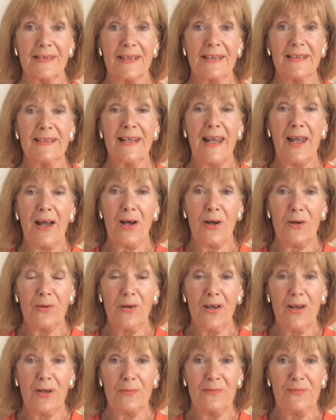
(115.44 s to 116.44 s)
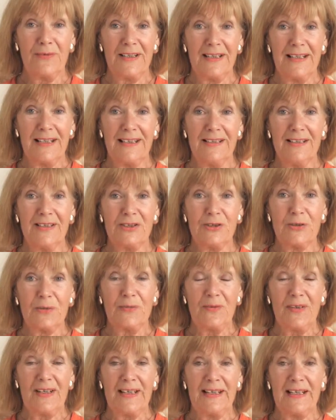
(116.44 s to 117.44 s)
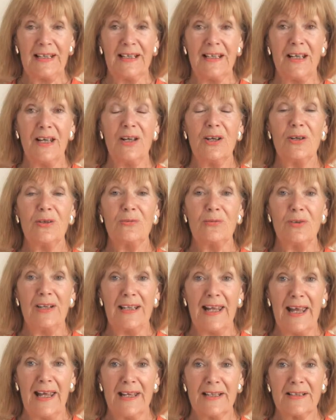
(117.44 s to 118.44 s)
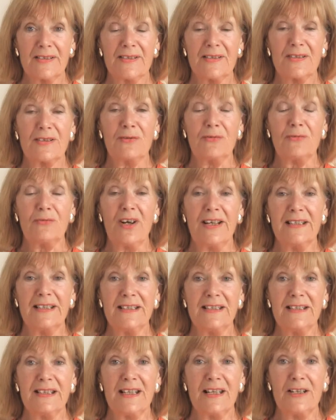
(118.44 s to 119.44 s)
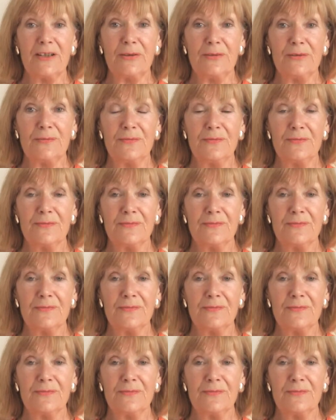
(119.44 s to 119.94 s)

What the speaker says: And now, hopefully, that you're feeling relaxed and ready to go,